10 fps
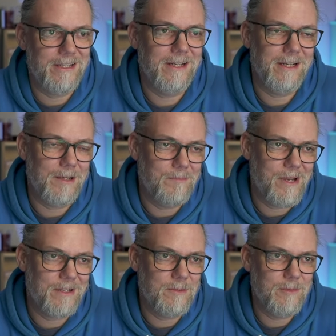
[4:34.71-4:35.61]
And then I came
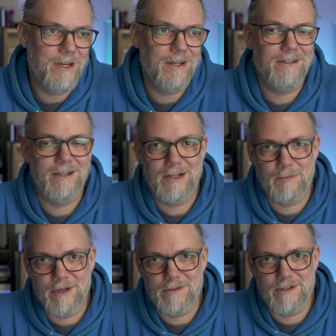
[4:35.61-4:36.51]
back to bed. And then a
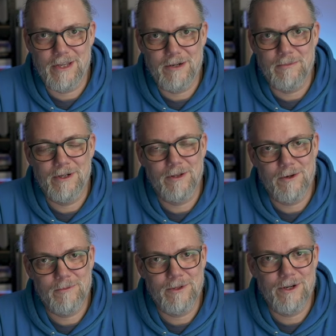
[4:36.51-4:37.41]
couple hours later, my
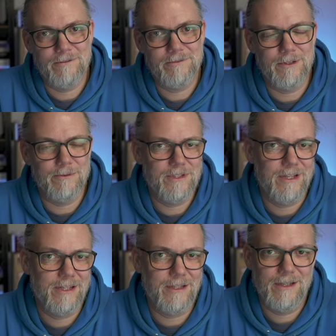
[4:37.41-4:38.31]
alarm went off, and it was
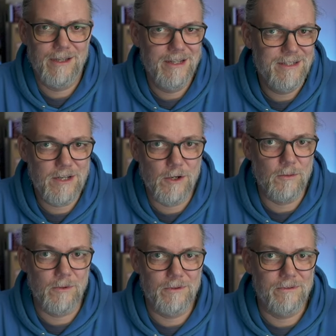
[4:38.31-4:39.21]
like
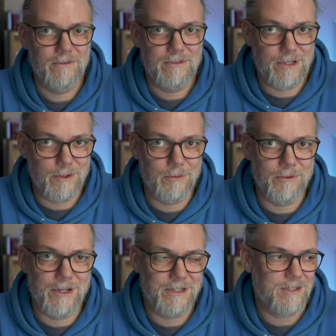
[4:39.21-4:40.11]
terrible, terrible
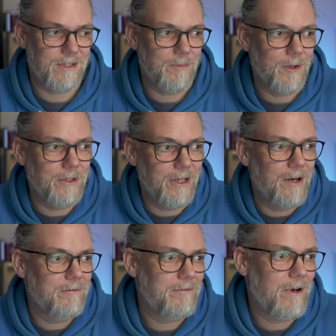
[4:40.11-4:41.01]
night's sleep. I only
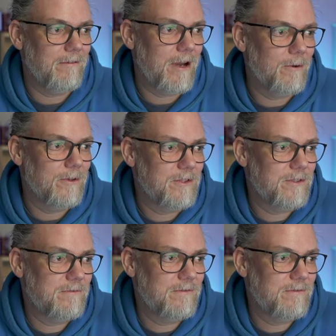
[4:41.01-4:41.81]
got 5 hours,